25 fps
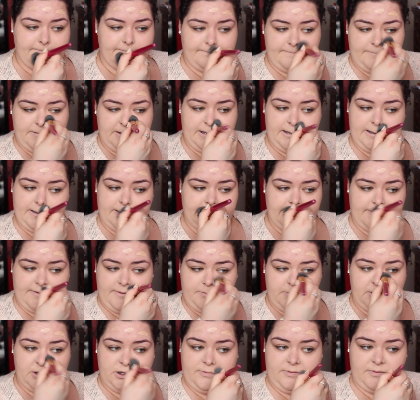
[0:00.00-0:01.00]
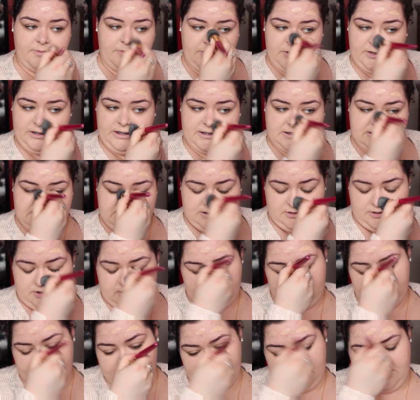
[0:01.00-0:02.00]
because I'm going to be putting concealer
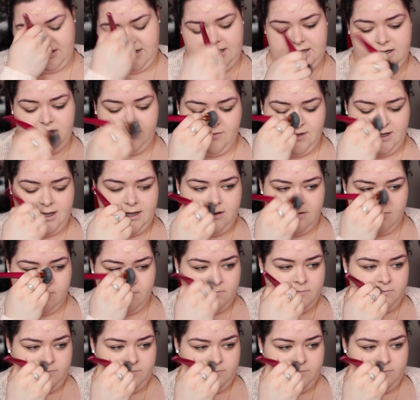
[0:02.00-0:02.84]
under there anyway.